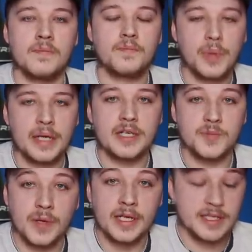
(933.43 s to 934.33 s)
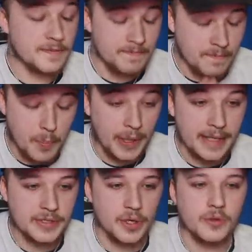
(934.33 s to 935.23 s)
please, please,
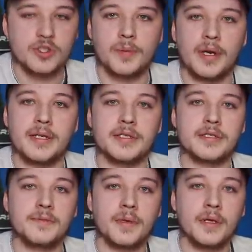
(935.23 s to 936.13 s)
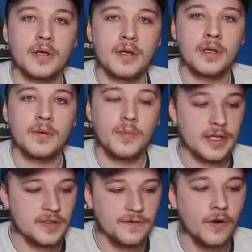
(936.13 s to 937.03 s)
please go to the police.
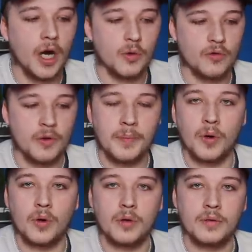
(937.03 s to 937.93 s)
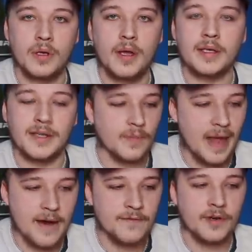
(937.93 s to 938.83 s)
Please file a report. Give them
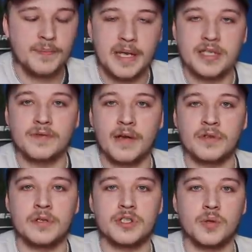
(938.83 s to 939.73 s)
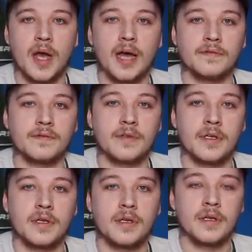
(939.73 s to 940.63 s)
every piece of evidence you have.
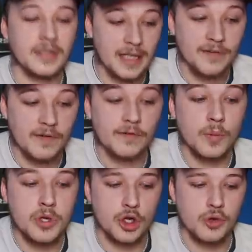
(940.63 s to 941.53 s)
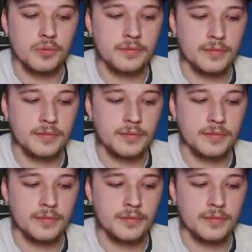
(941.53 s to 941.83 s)
Give it from you.